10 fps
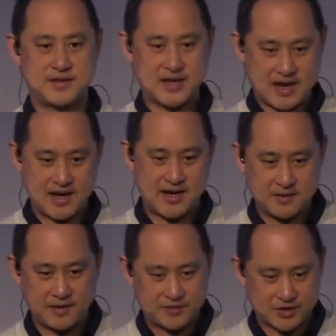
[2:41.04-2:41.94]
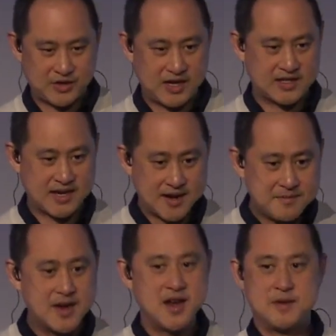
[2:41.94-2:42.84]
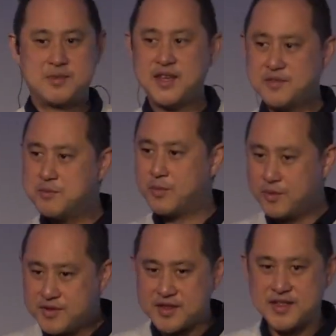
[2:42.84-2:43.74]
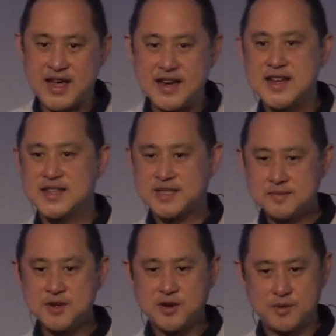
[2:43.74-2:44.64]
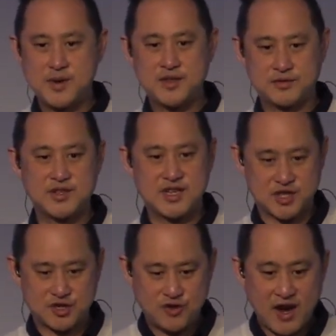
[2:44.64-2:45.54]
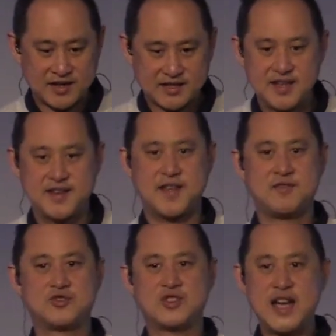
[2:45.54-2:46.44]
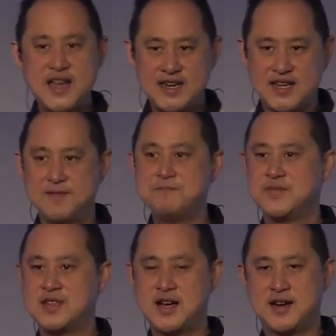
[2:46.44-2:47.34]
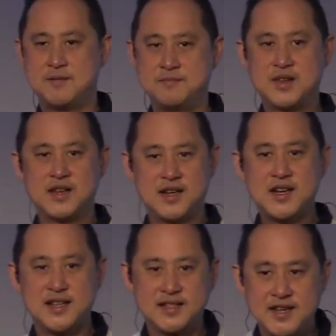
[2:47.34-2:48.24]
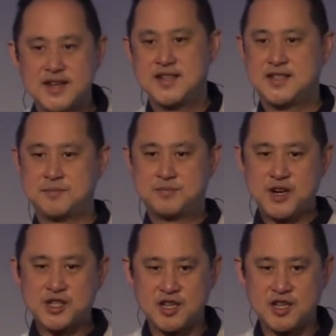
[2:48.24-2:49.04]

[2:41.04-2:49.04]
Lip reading: a frustrating time, but even more than that, some are going through distress, anxiety, hurt, depression,